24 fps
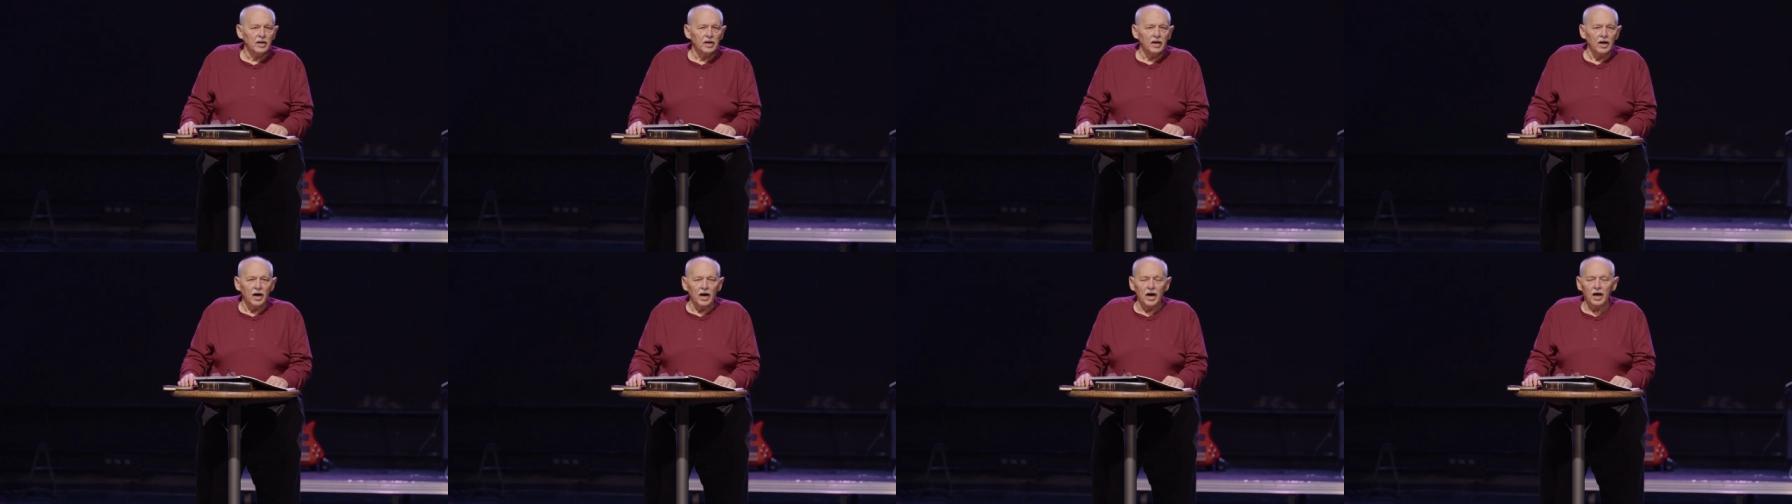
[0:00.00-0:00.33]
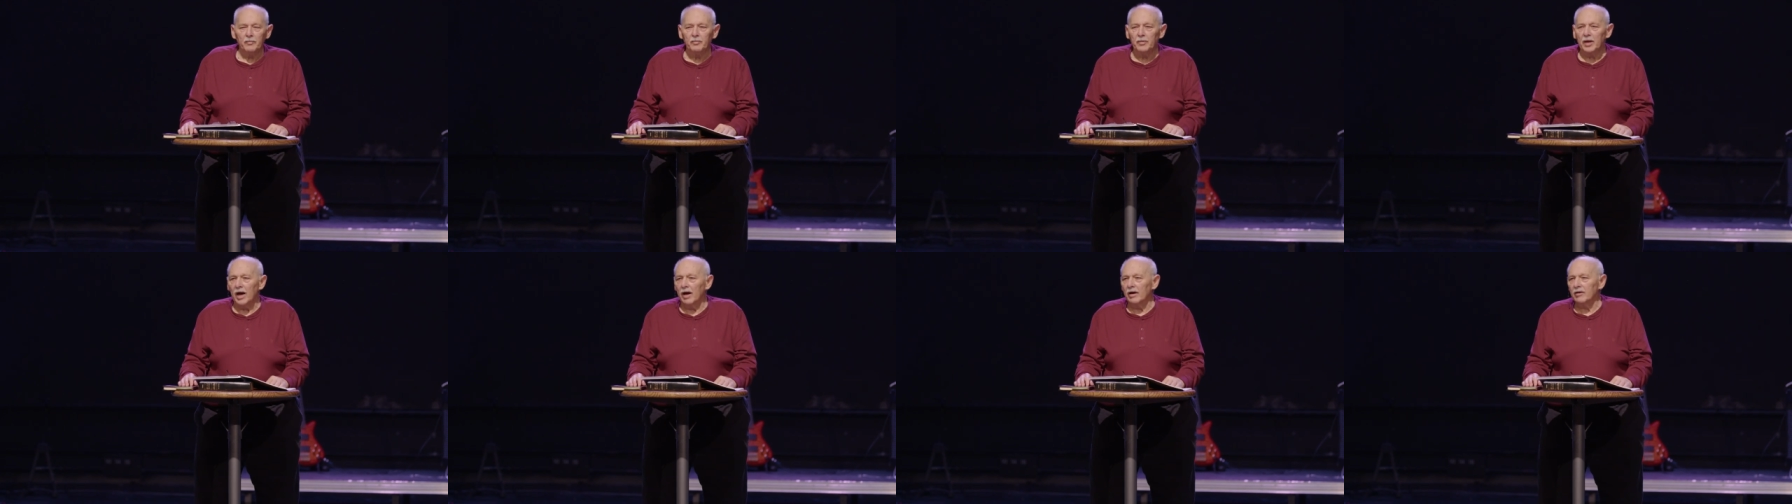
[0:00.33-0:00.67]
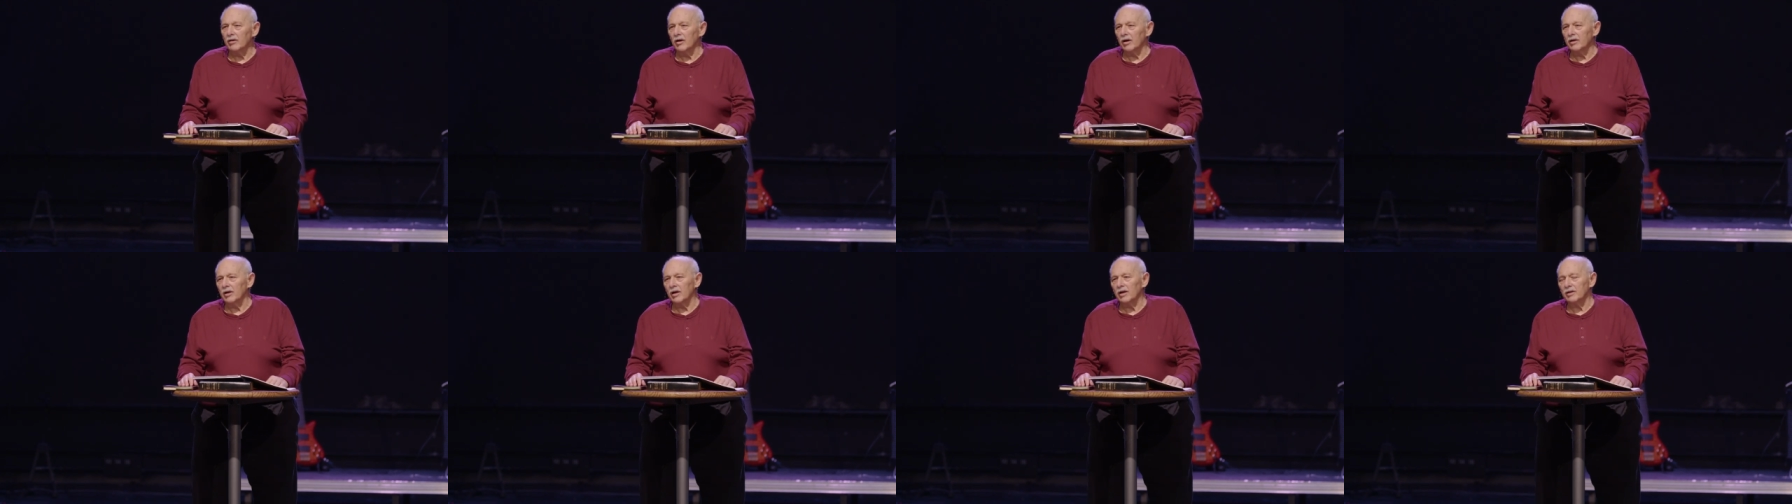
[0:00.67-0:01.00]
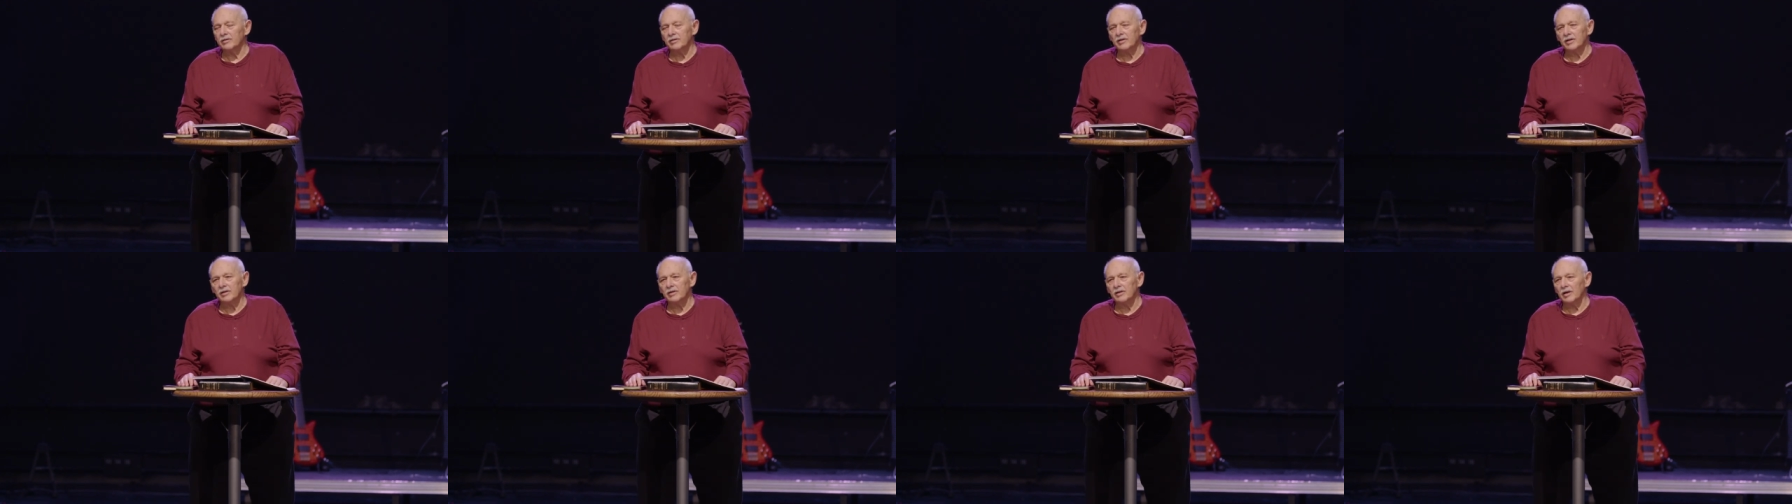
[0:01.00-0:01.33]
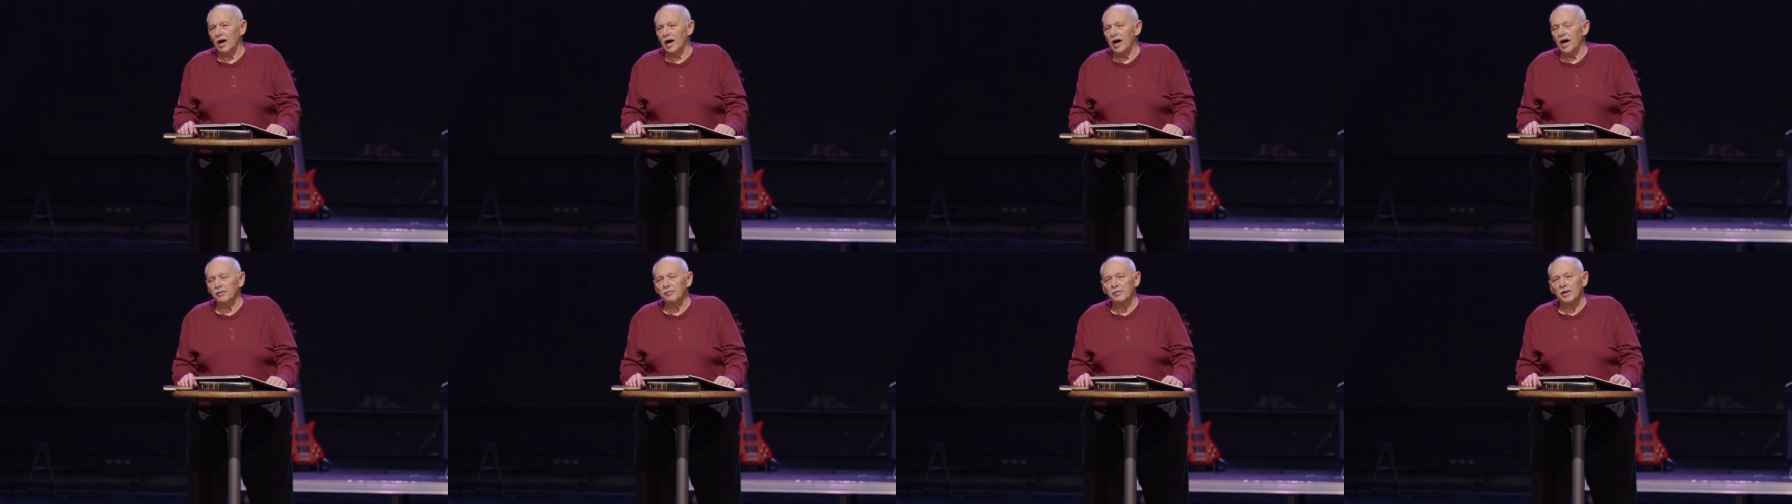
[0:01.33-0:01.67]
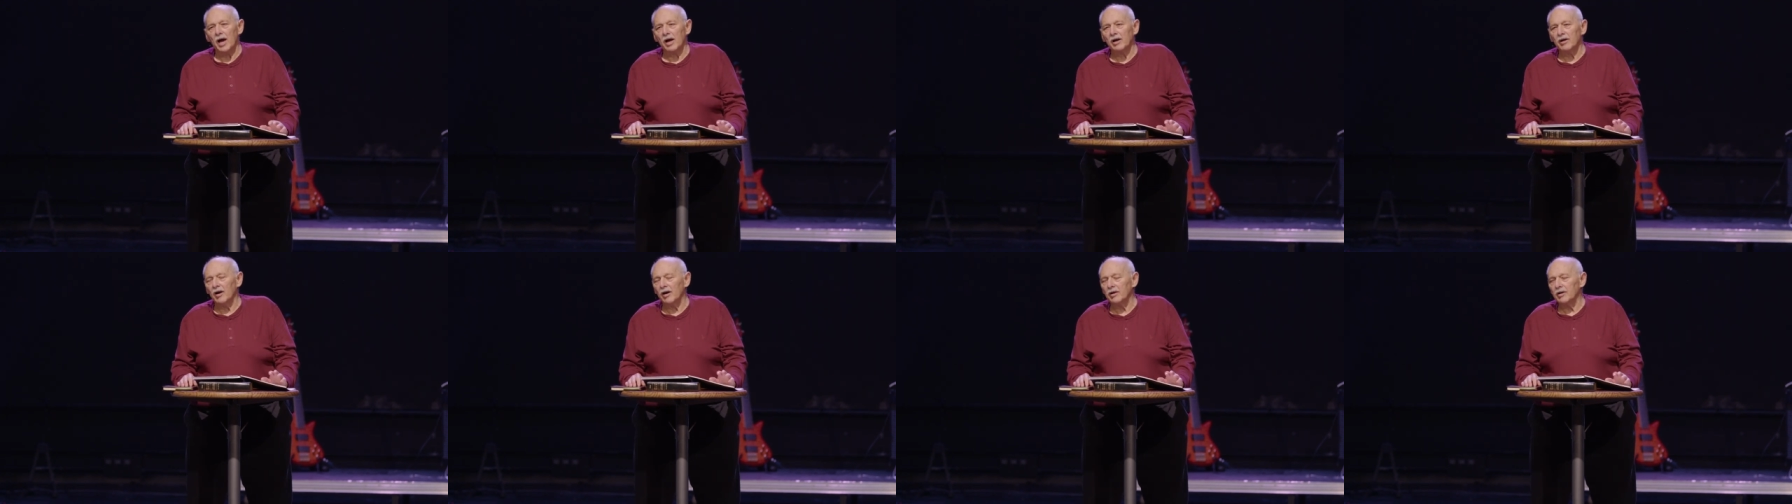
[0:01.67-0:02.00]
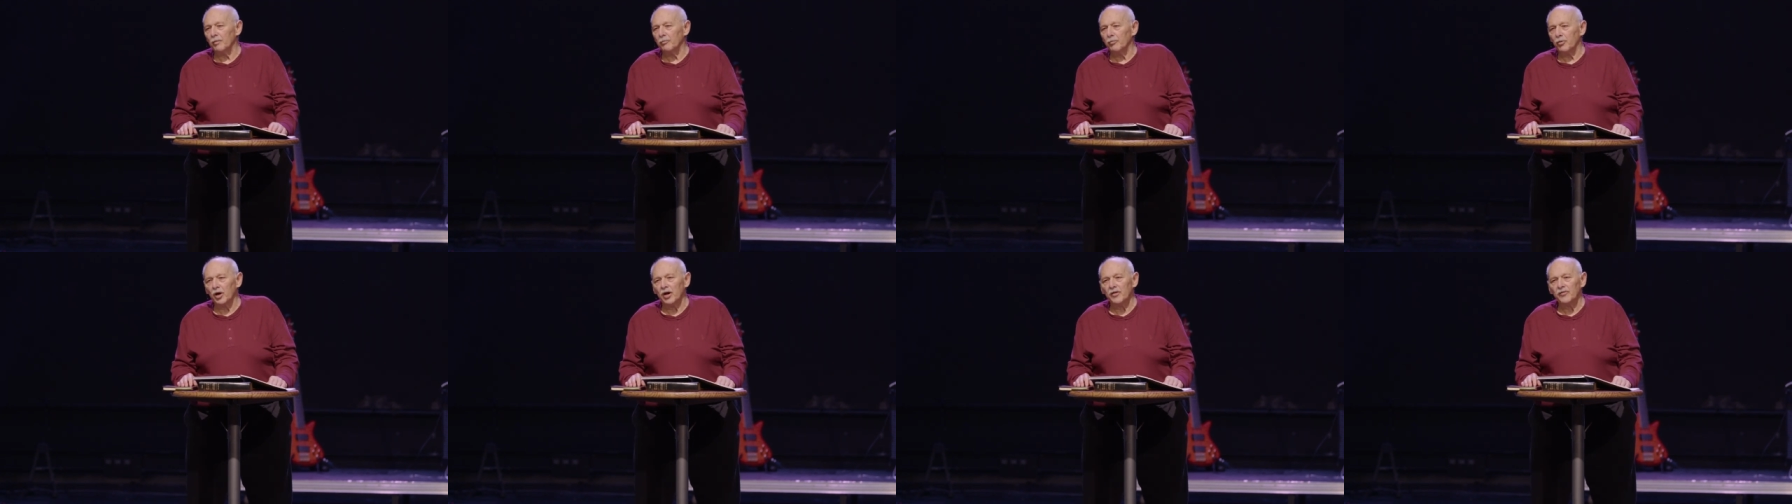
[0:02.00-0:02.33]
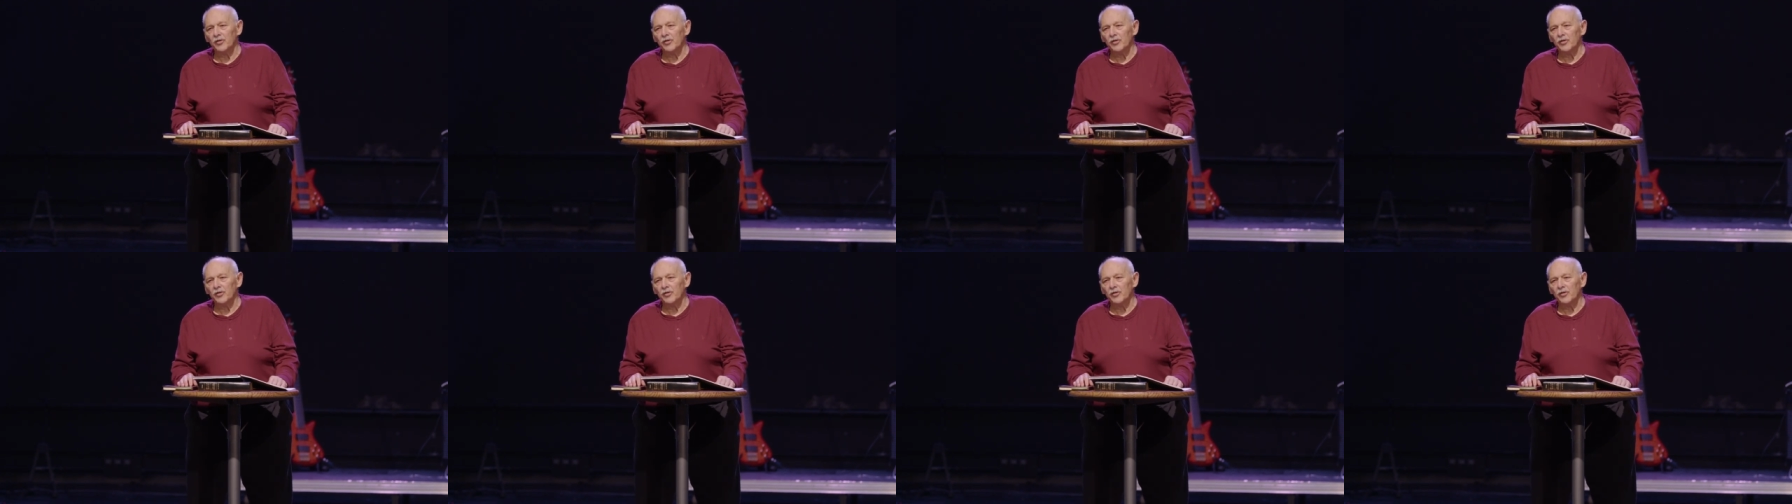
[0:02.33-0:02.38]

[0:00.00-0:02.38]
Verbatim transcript: I'm not gonna pray